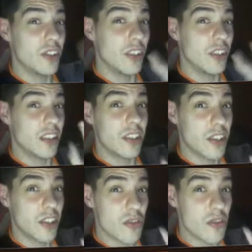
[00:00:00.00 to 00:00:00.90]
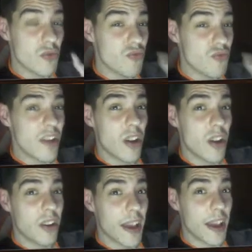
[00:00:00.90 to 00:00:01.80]
This is just the real
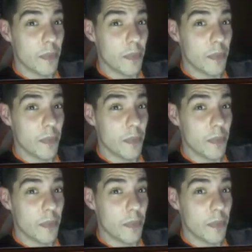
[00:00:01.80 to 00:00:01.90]
name.